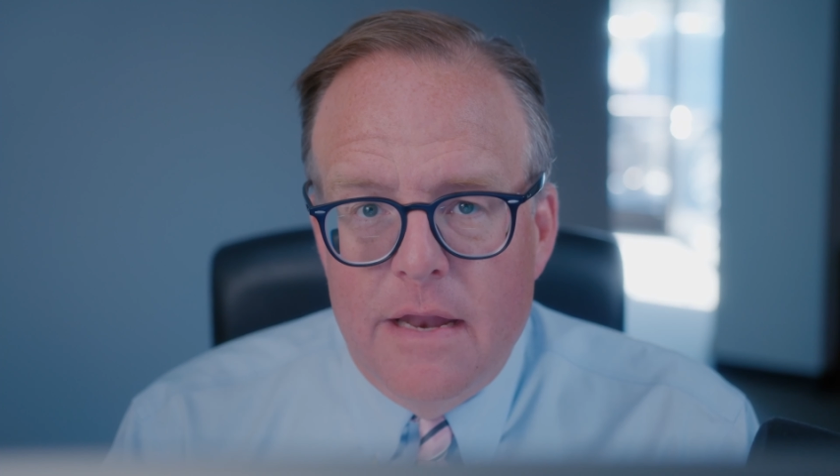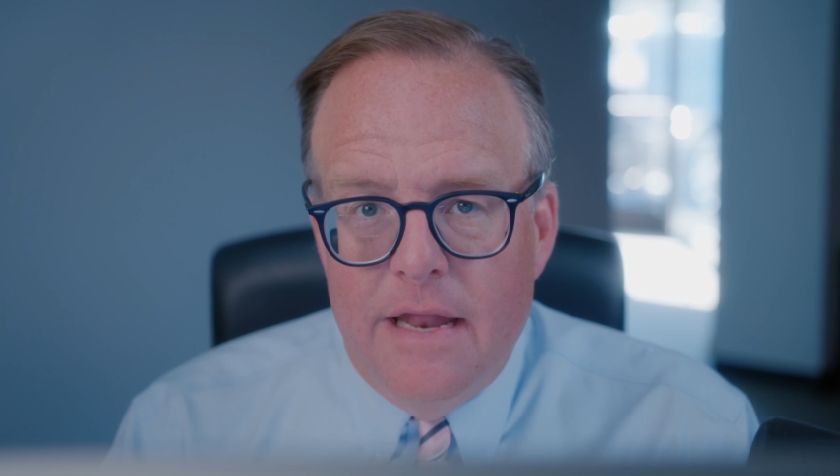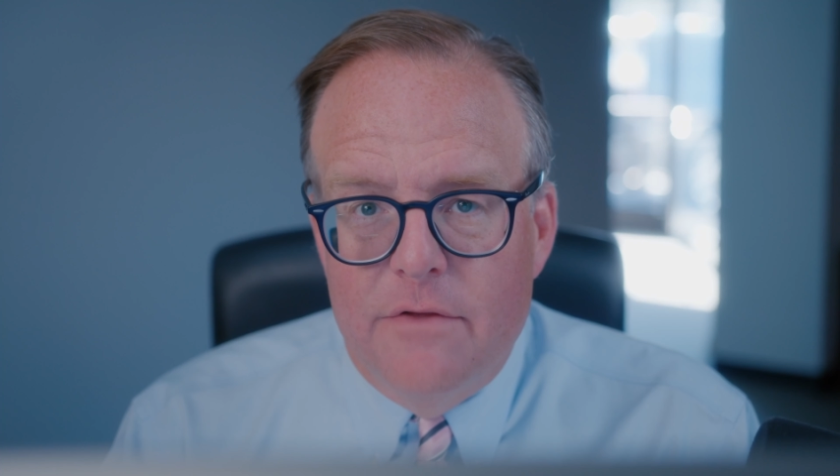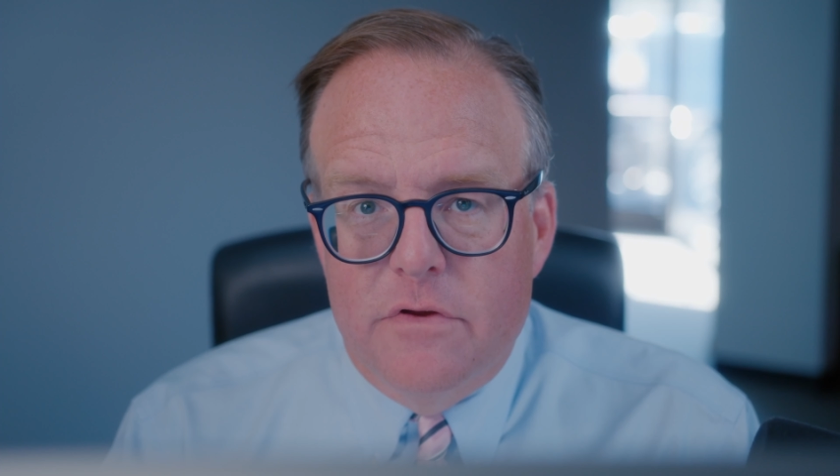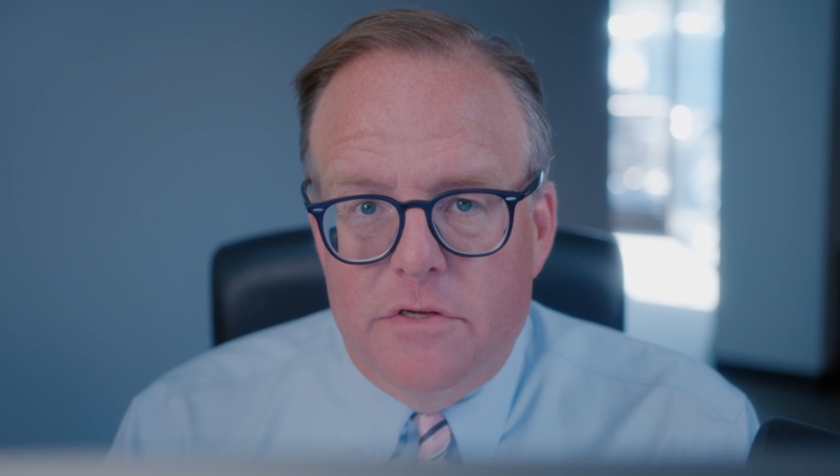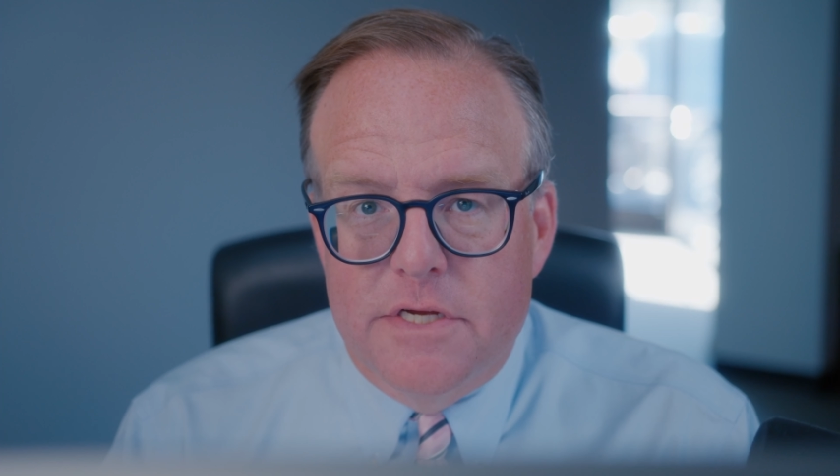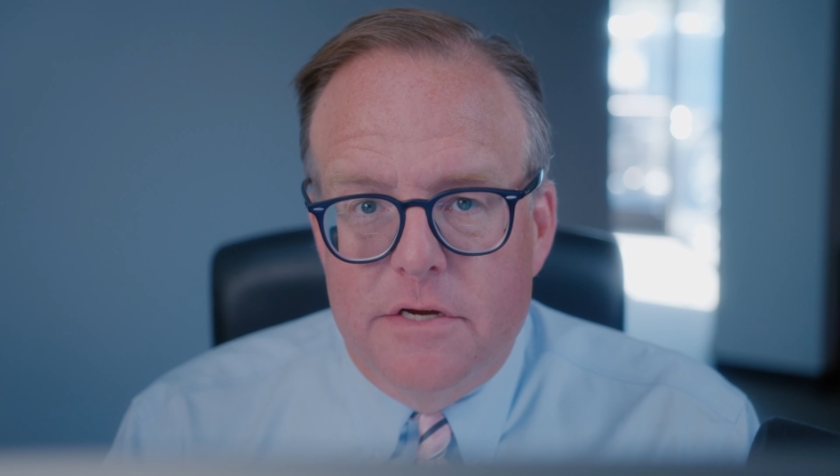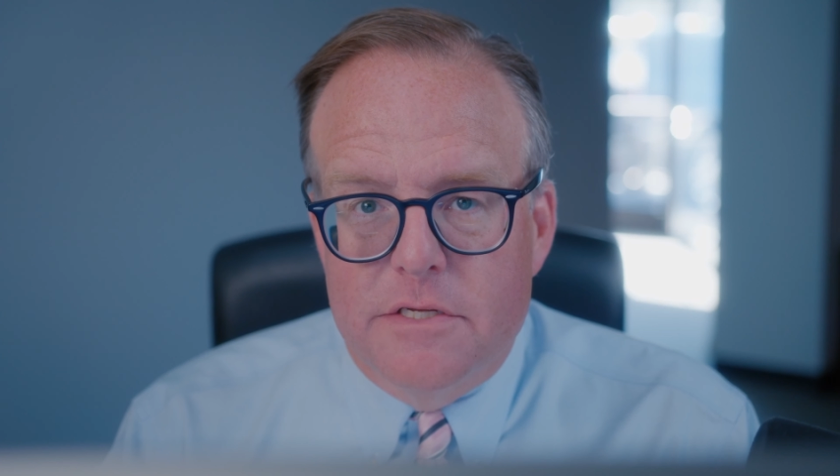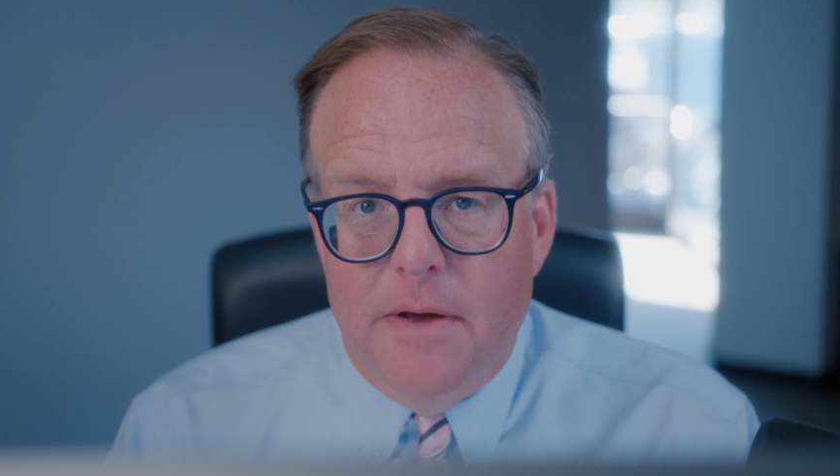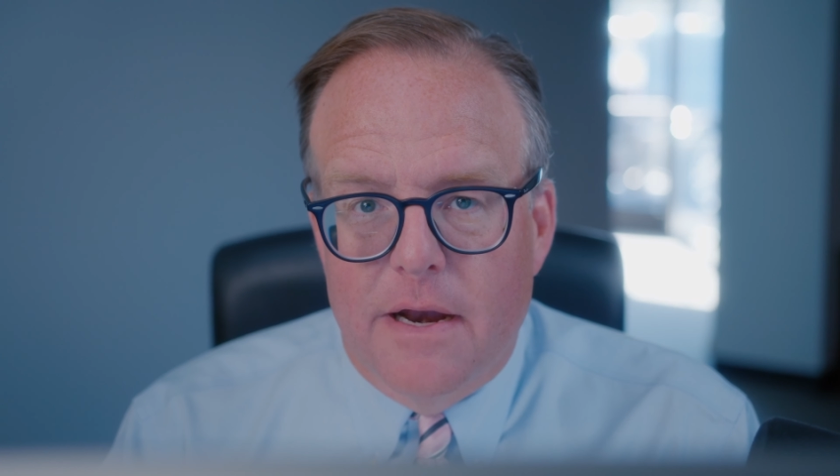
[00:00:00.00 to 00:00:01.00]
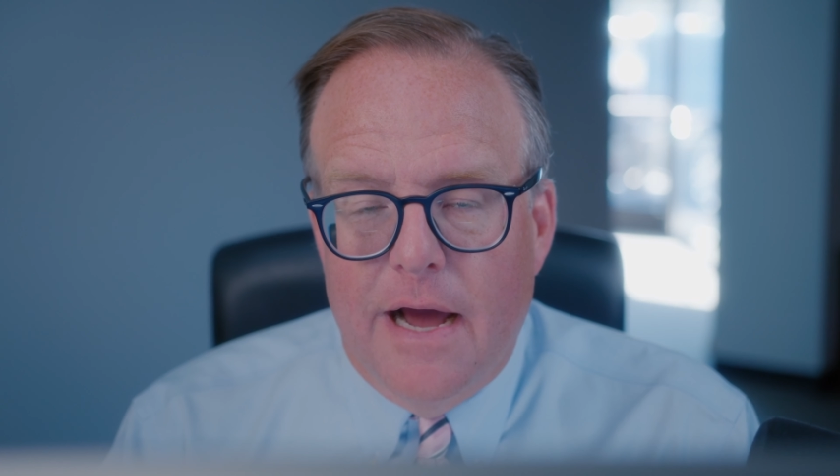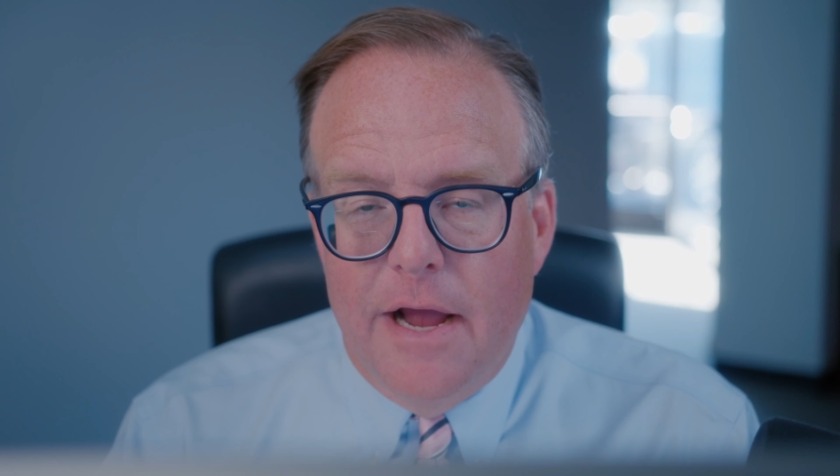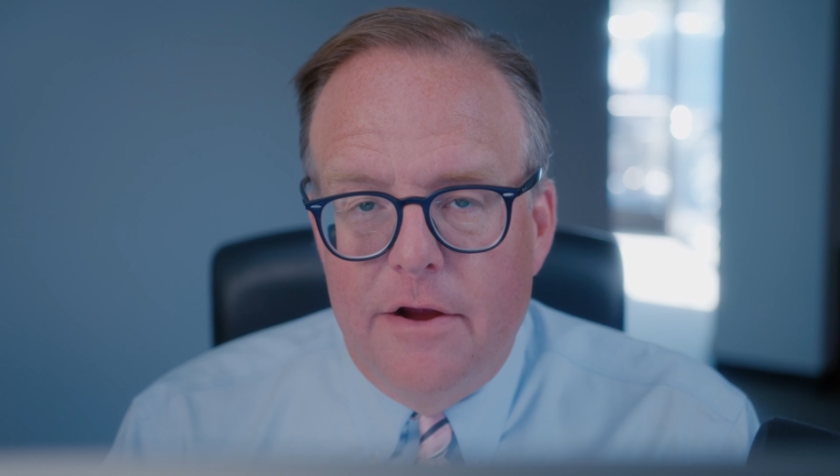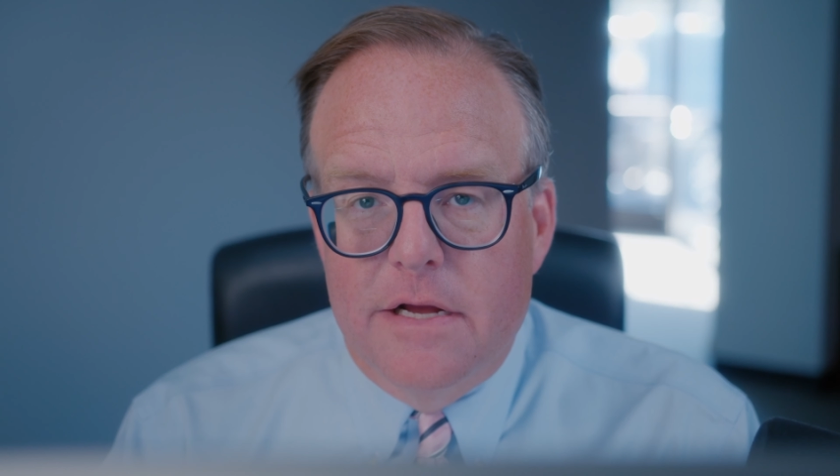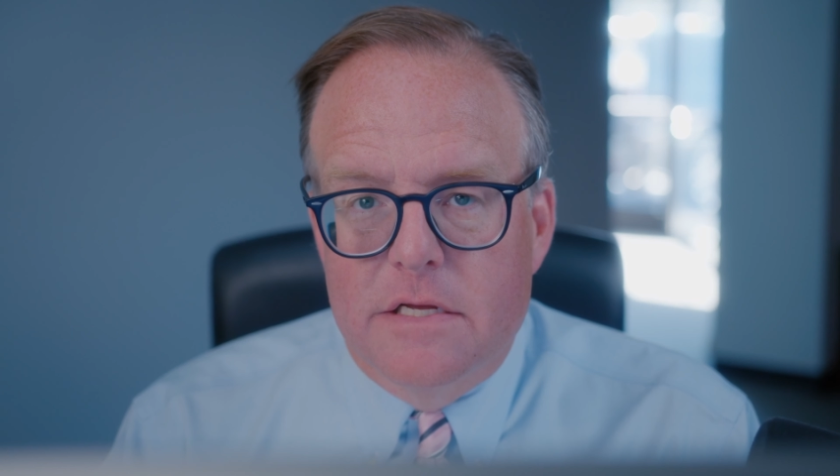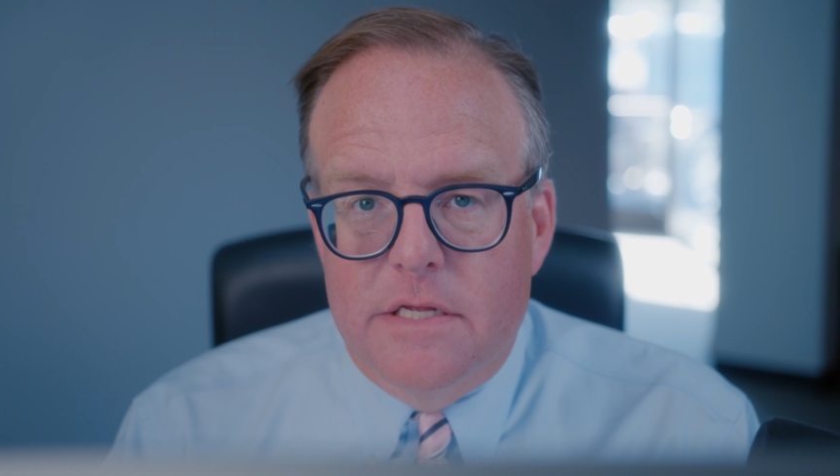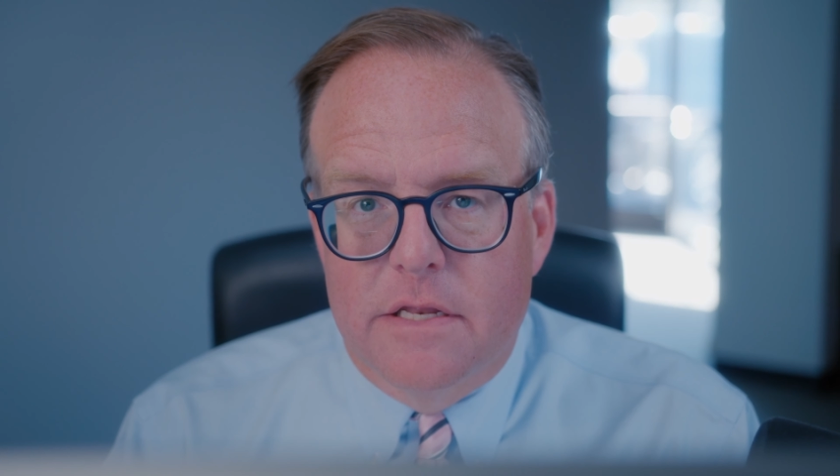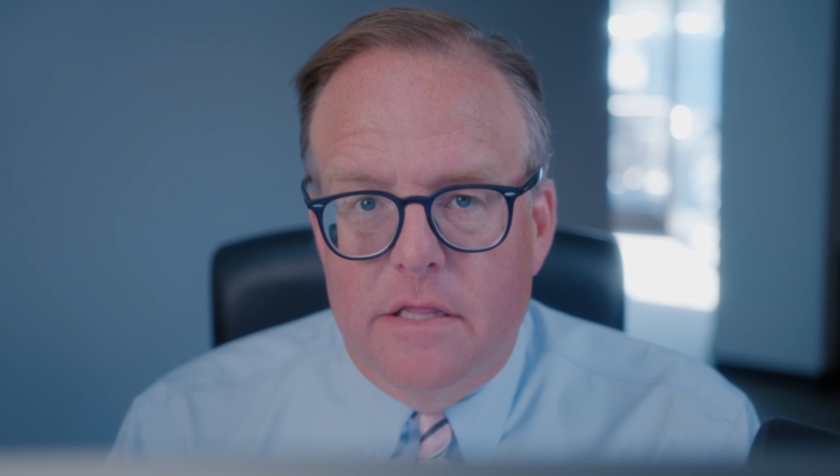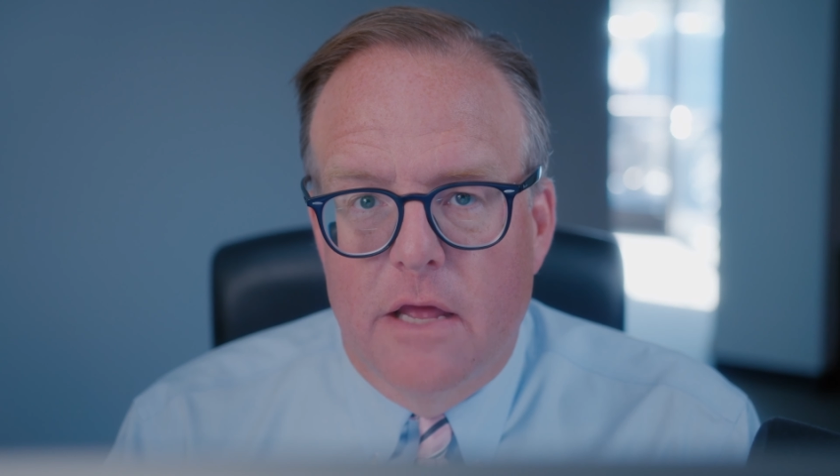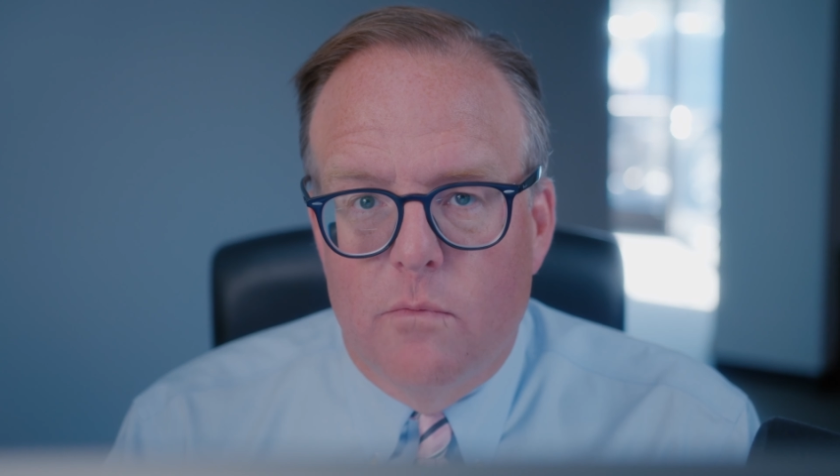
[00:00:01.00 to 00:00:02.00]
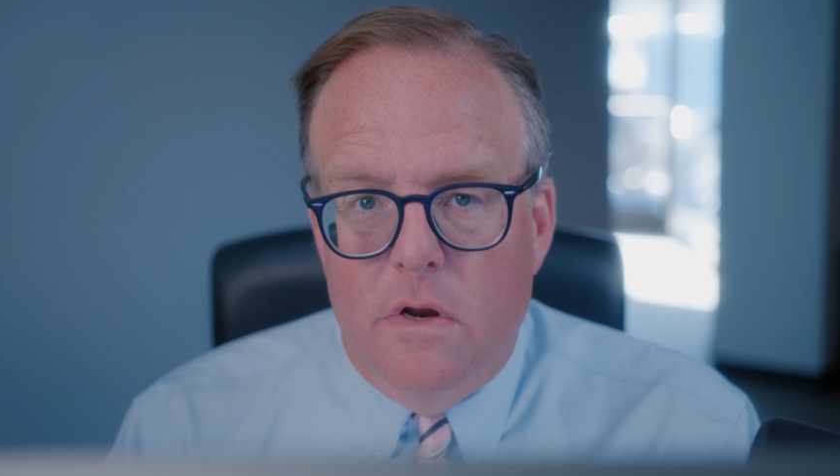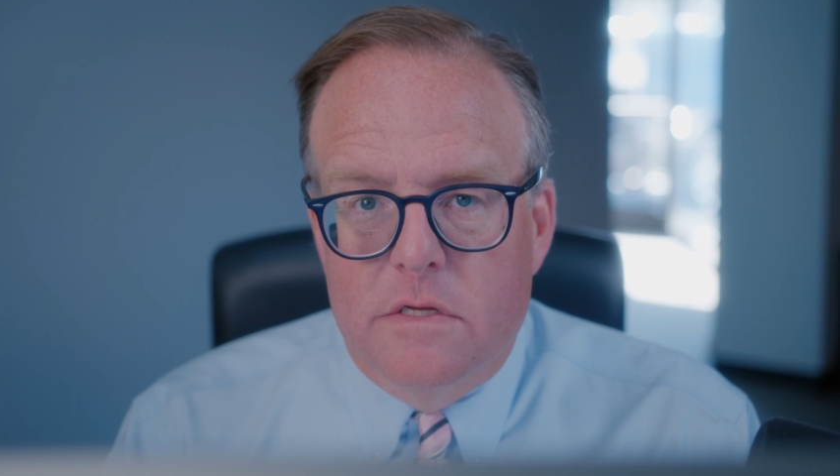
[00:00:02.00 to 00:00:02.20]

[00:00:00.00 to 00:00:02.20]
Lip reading: And if you're serious about hiring us and want